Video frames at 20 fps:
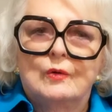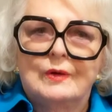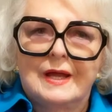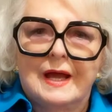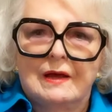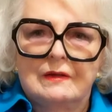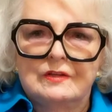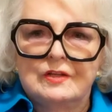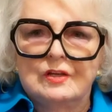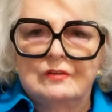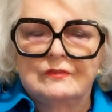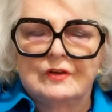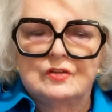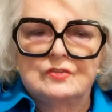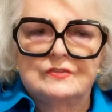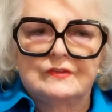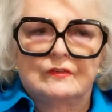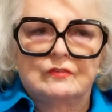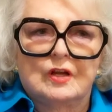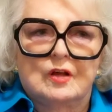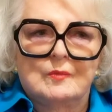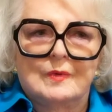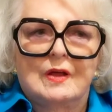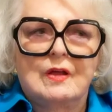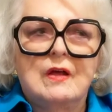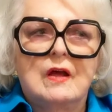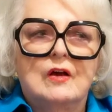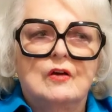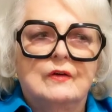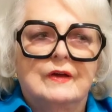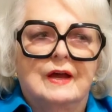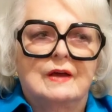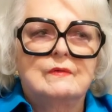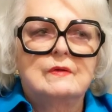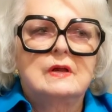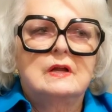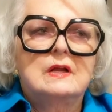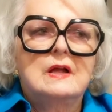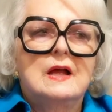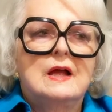Oh yeah, University of Oklahoma.
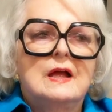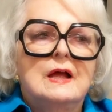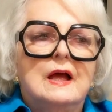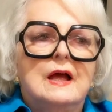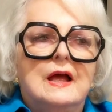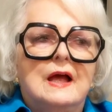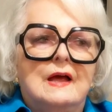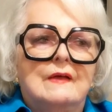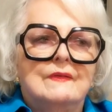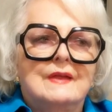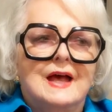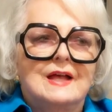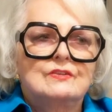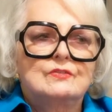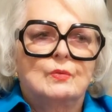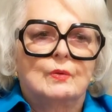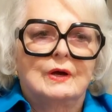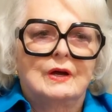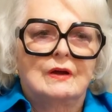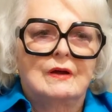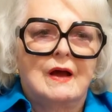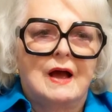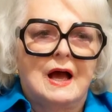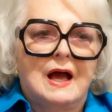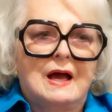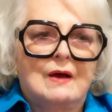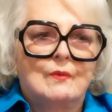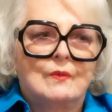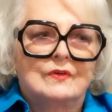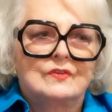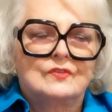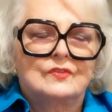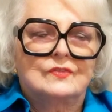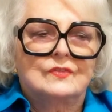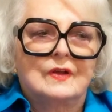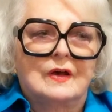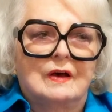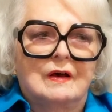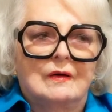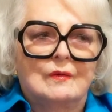Okay. And that's where I
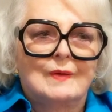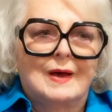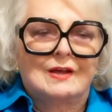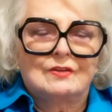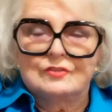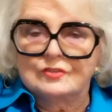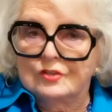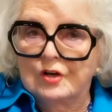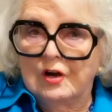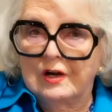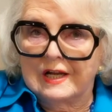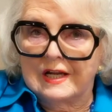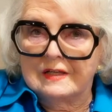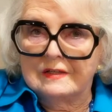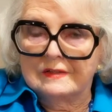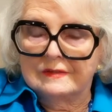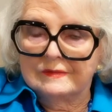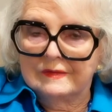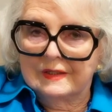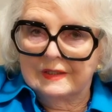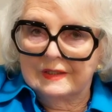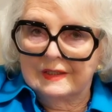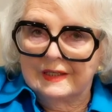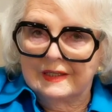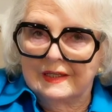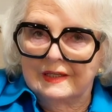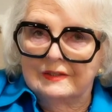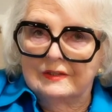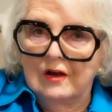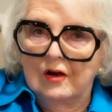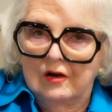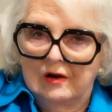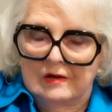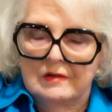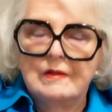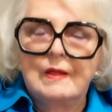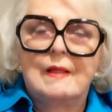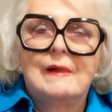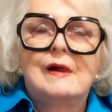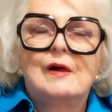was, I started in
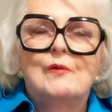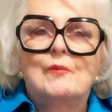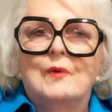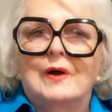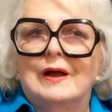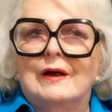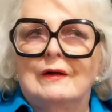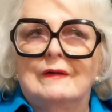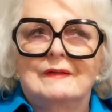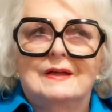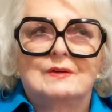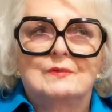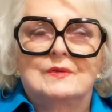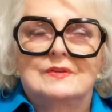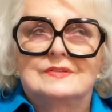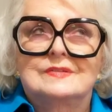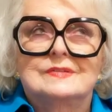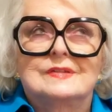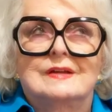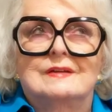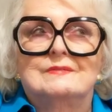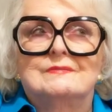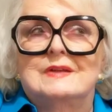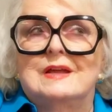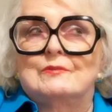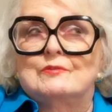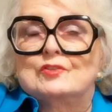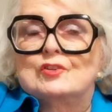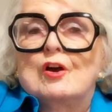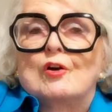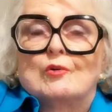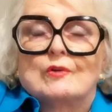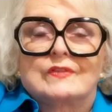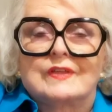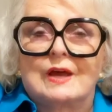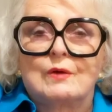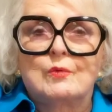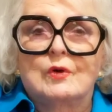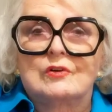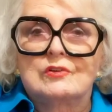art. Well, it was a joke.
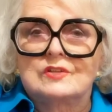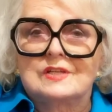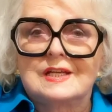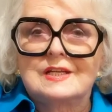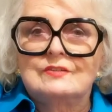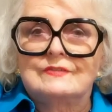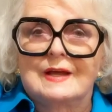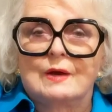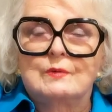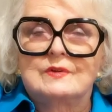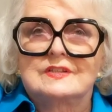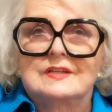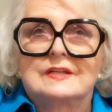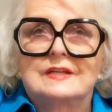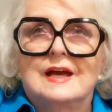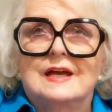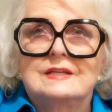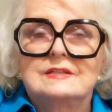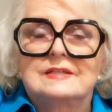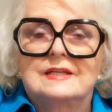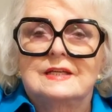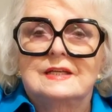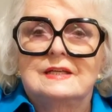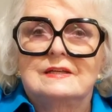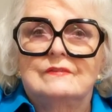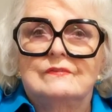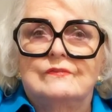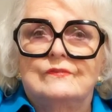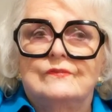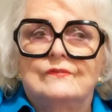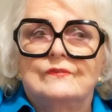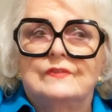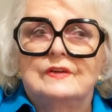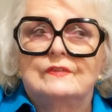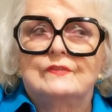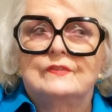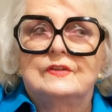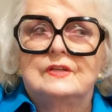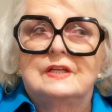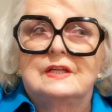They weren't teaching, that was in
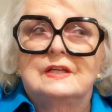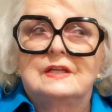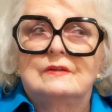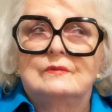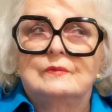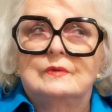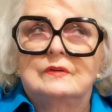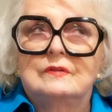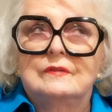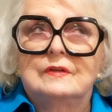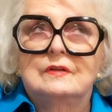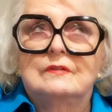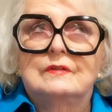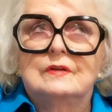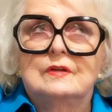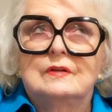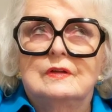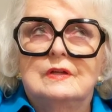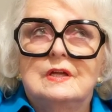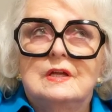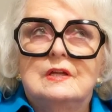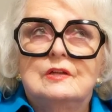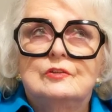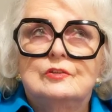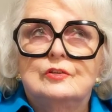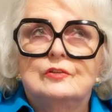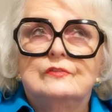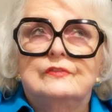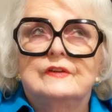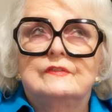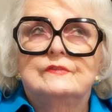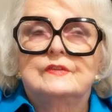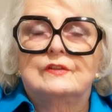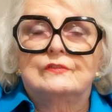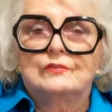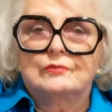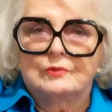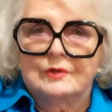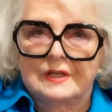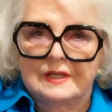
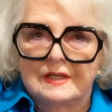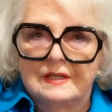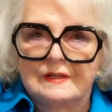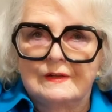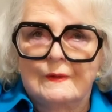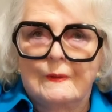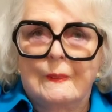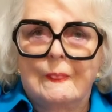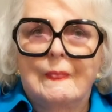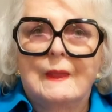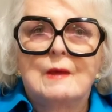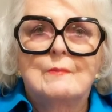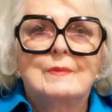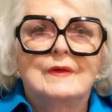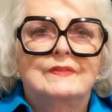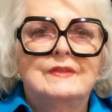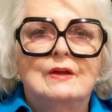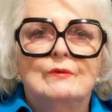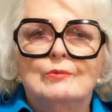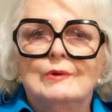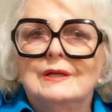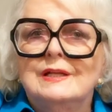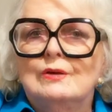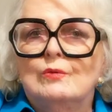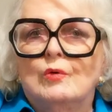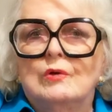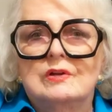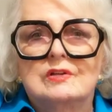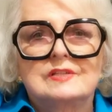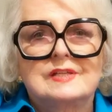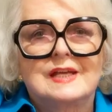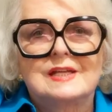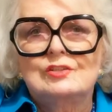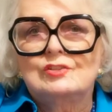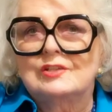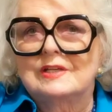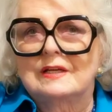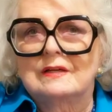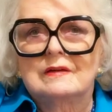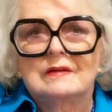1952-53. But they really weren't
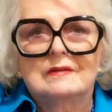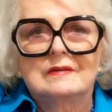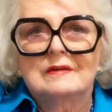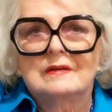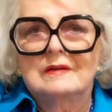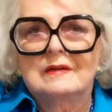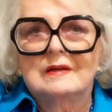teaching.